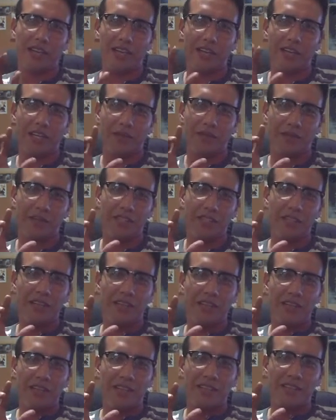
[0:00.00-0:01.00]
of helps
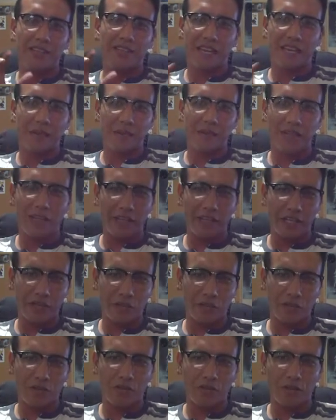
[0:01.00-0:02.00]
stabilize
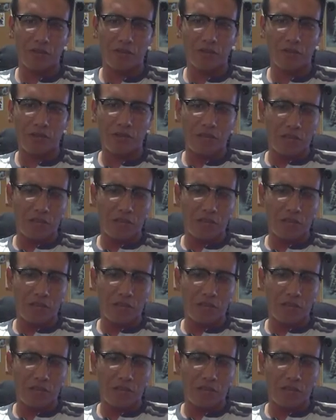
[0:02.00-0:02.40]
your strokes,